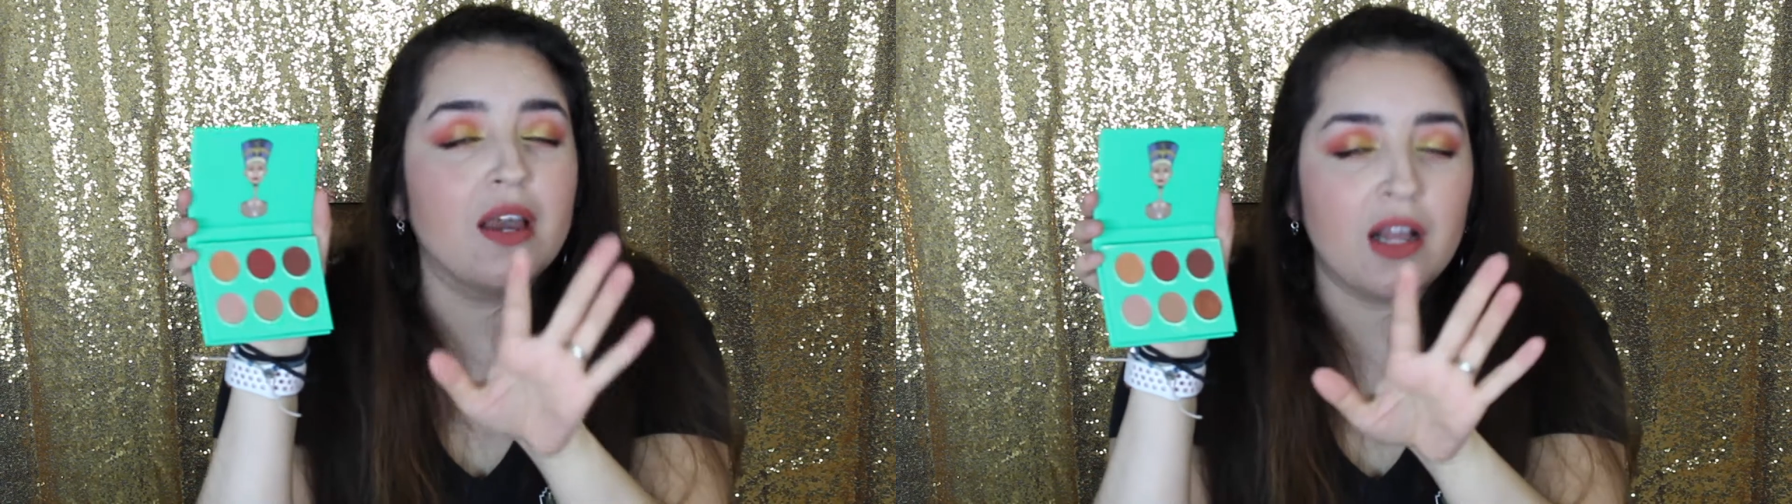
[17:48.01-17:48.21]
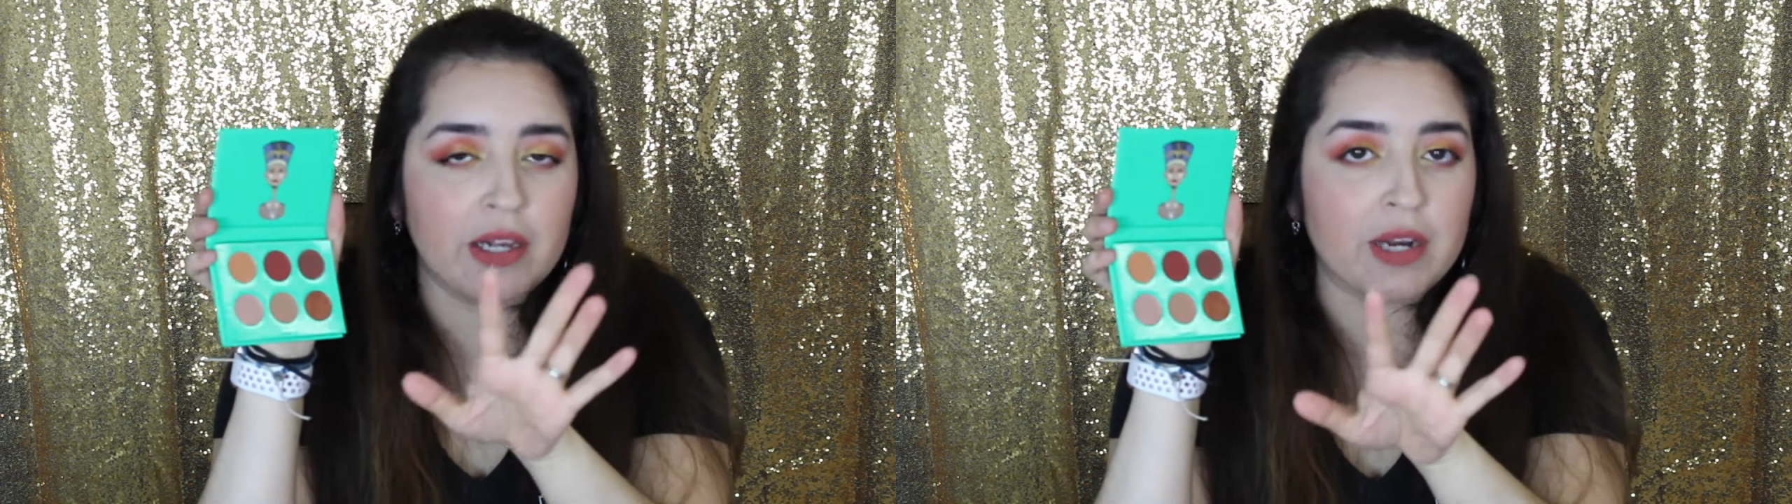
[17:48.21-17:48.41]

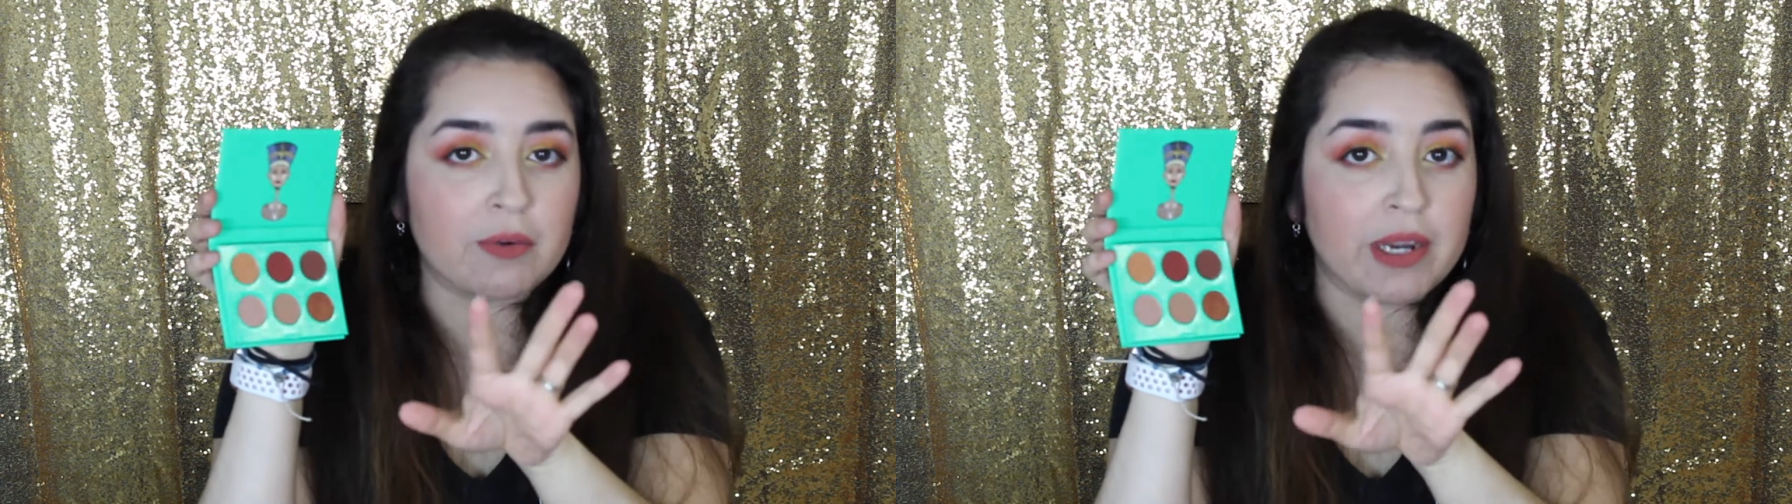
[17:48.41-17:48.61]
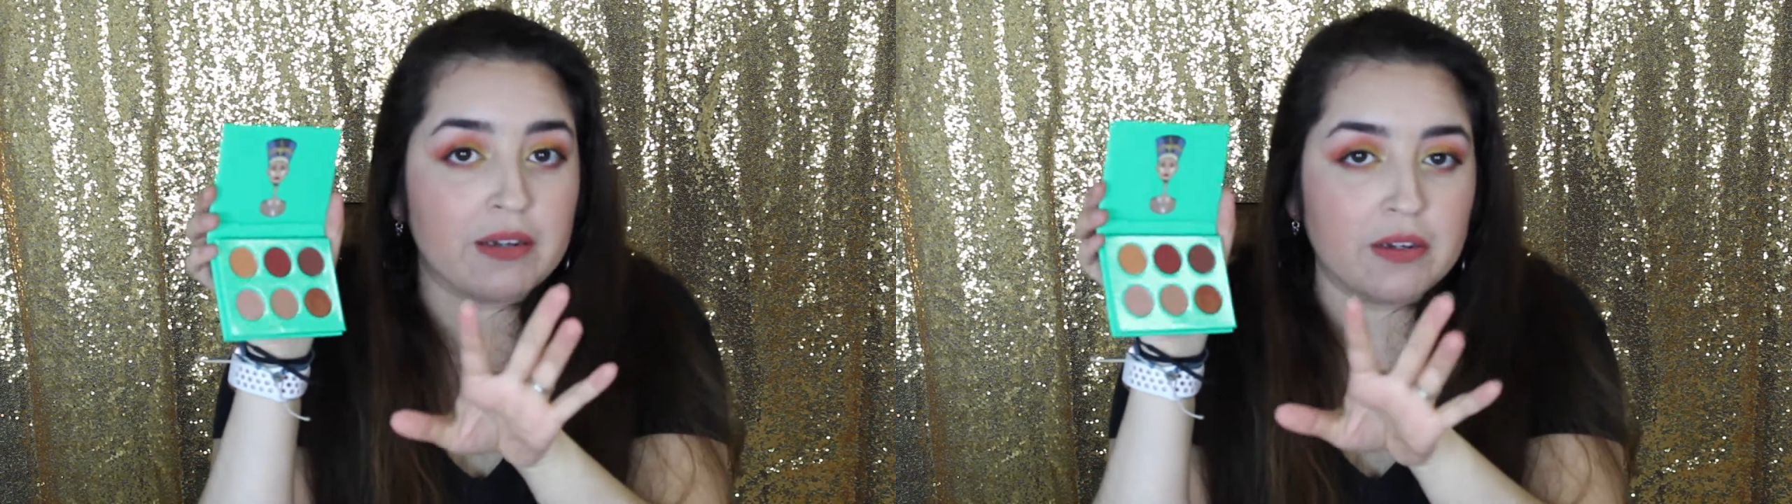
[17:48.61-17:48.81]
I'll get it
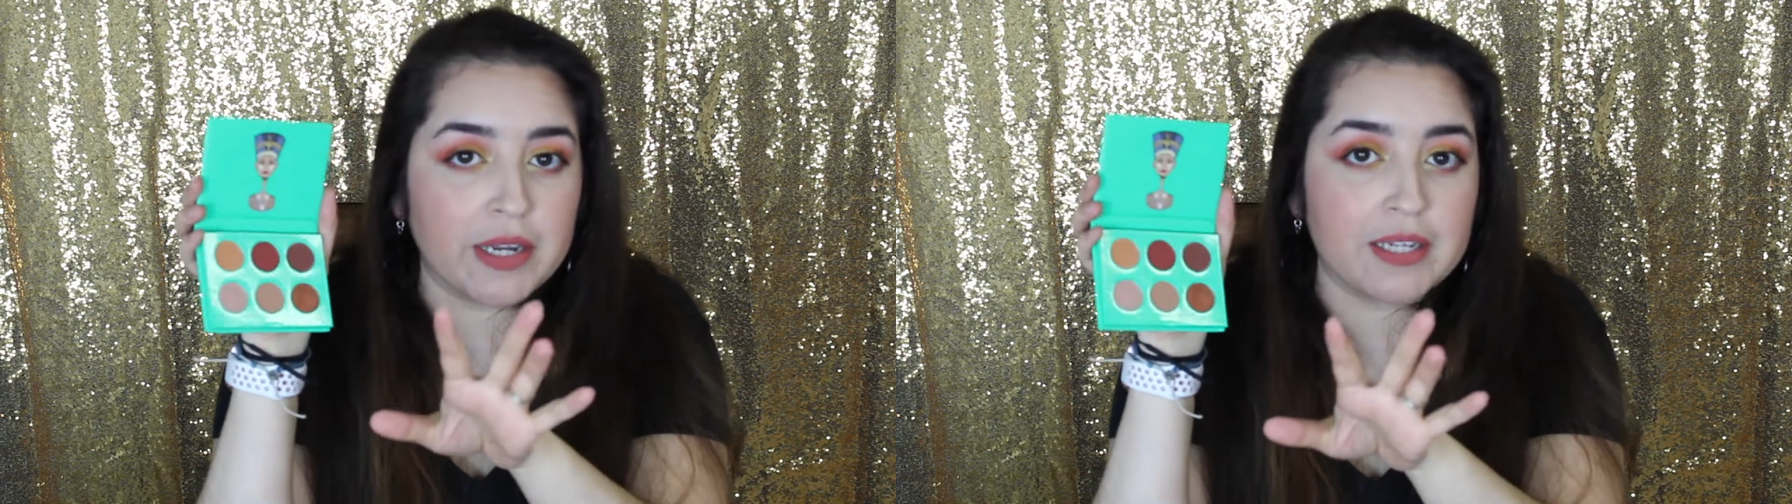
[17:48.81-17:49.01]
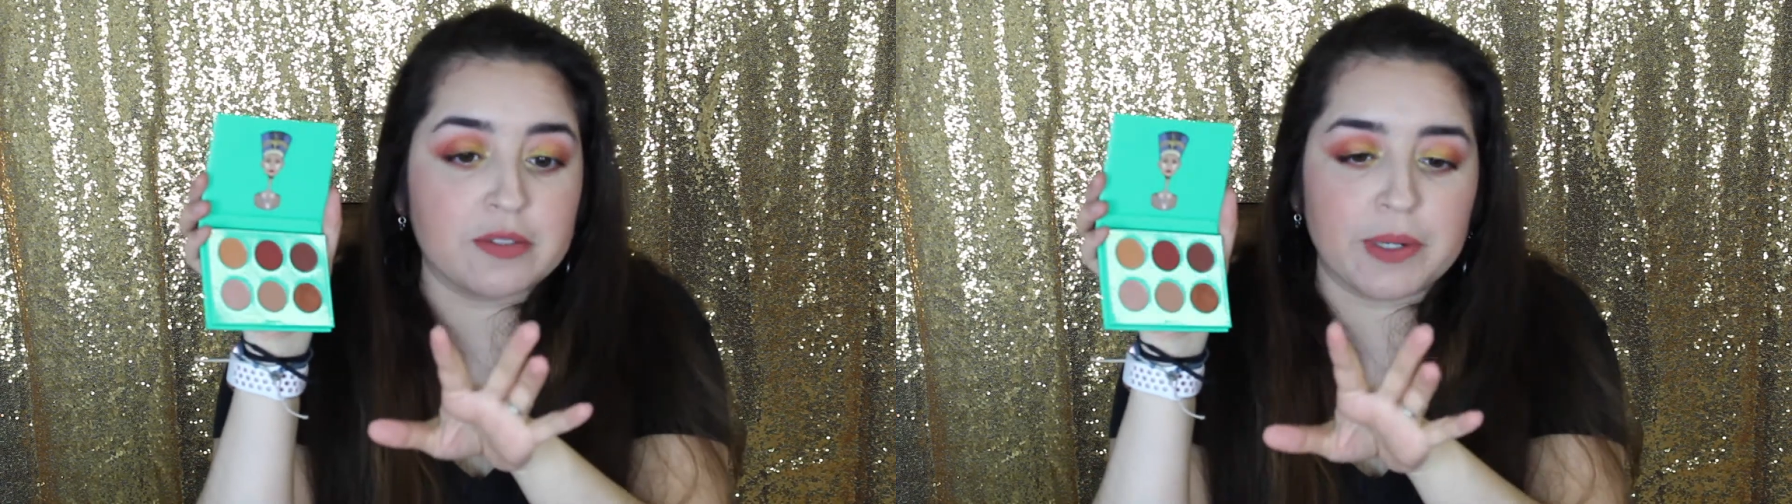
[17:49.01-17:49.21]
right.
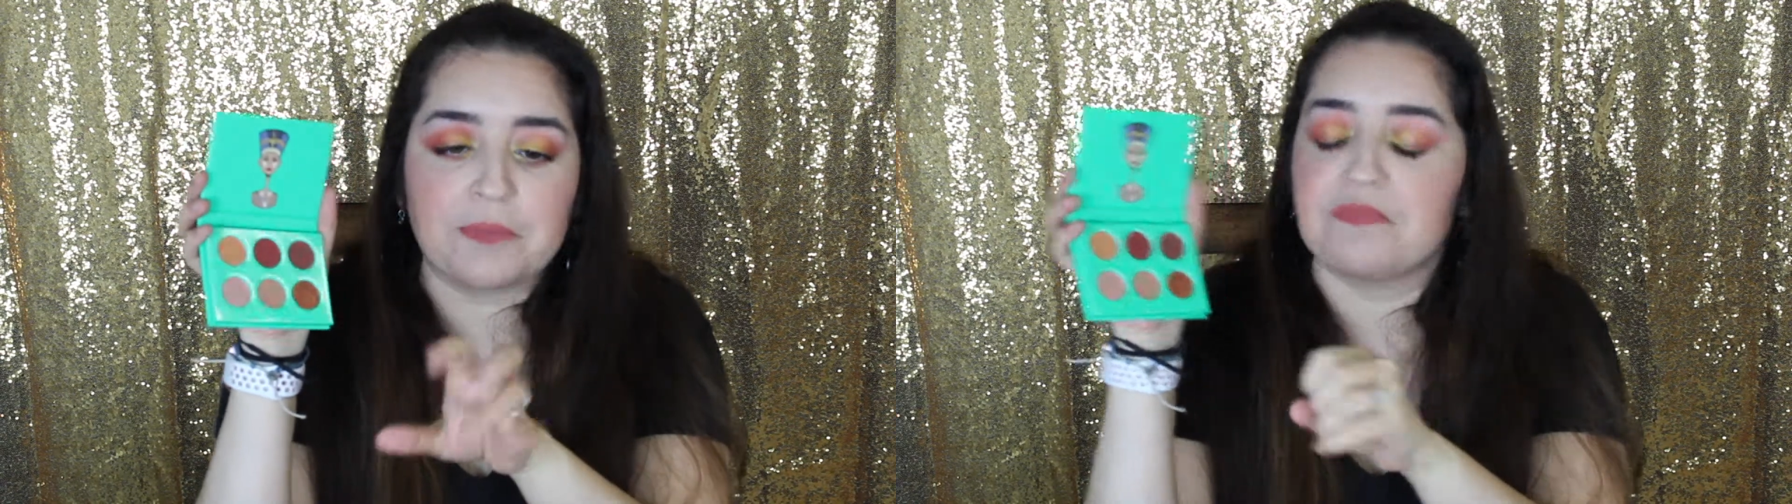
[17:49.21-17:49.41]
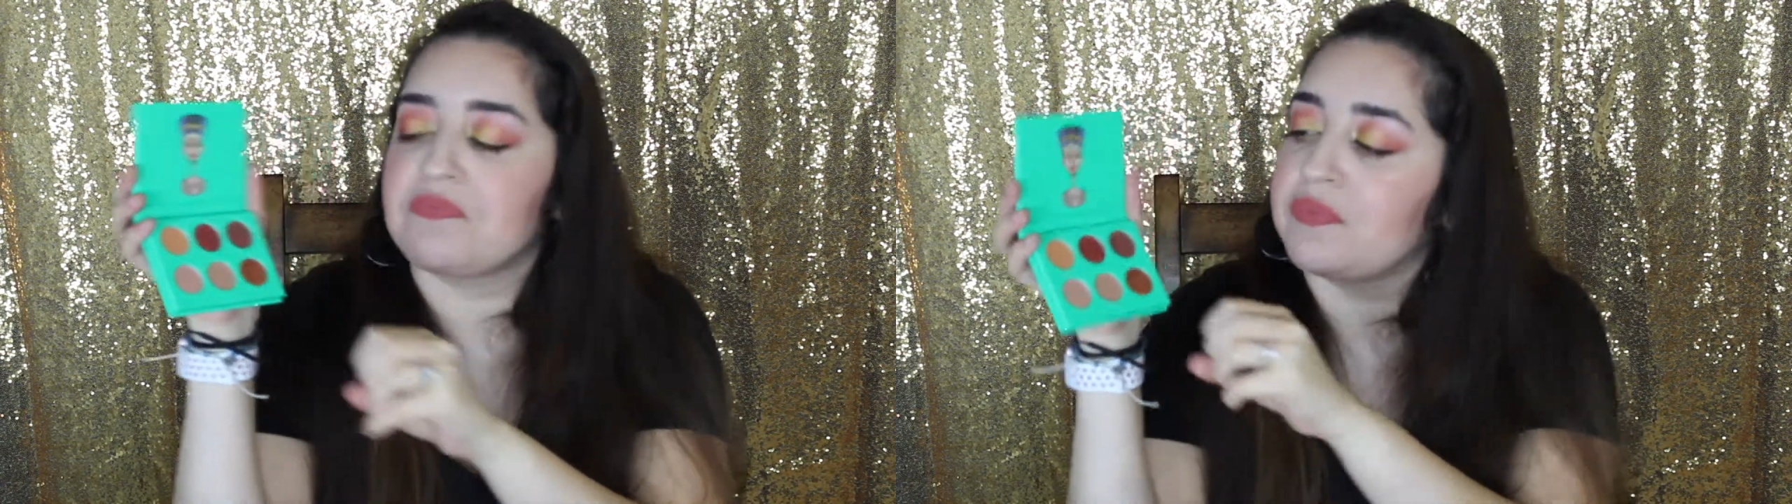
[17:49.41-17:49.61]
Okay, I swear.